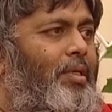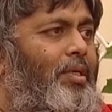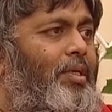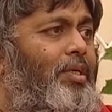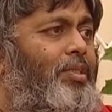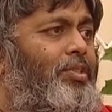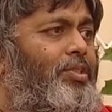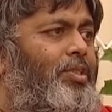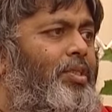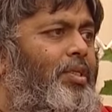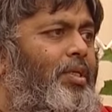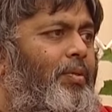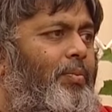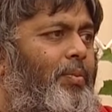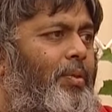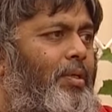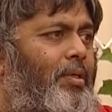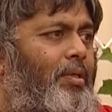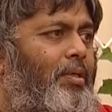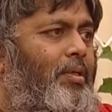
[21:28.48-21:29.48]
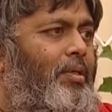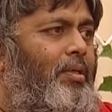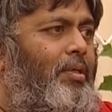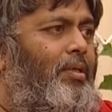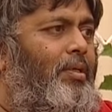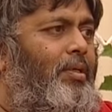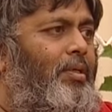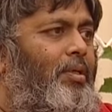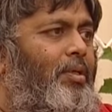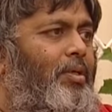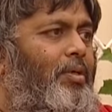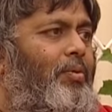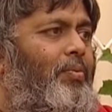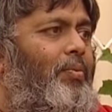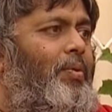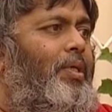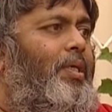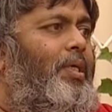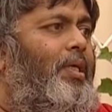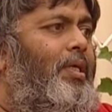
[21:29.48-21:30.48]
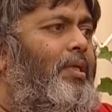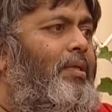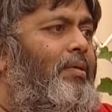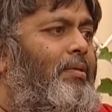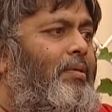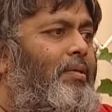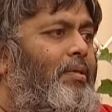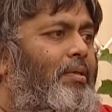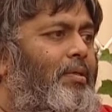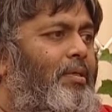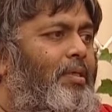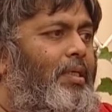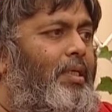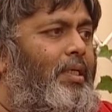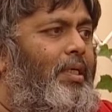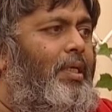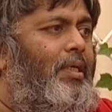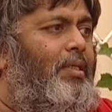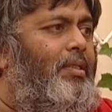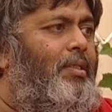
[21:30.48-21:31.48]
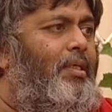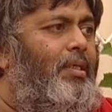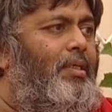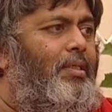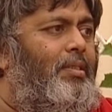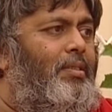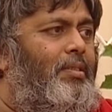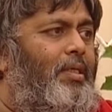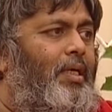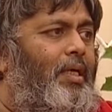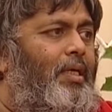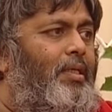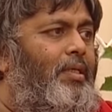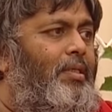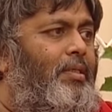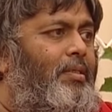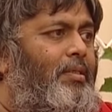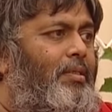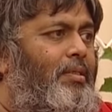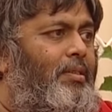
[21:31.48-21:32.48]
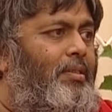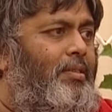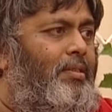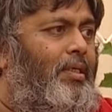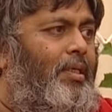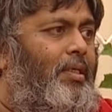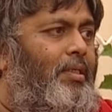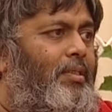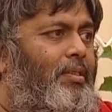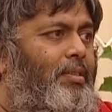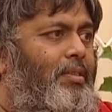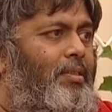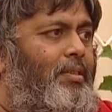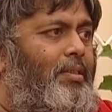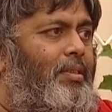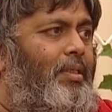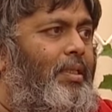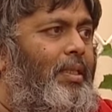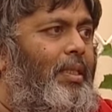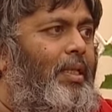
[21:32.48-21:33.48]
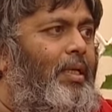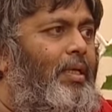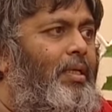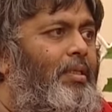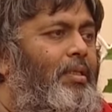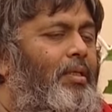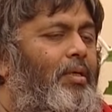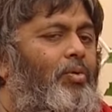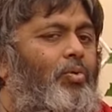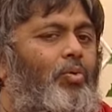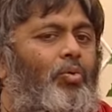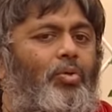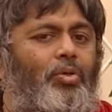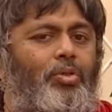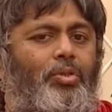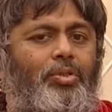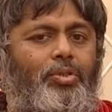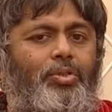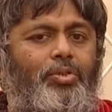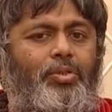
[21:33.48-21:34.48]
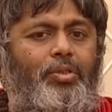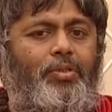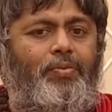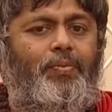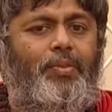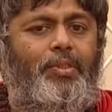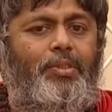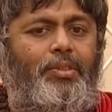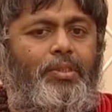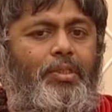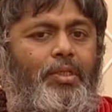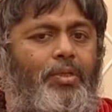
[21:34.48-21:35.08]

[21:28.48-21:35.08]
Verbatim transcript: energy level, we can create the desired results. The whole universe,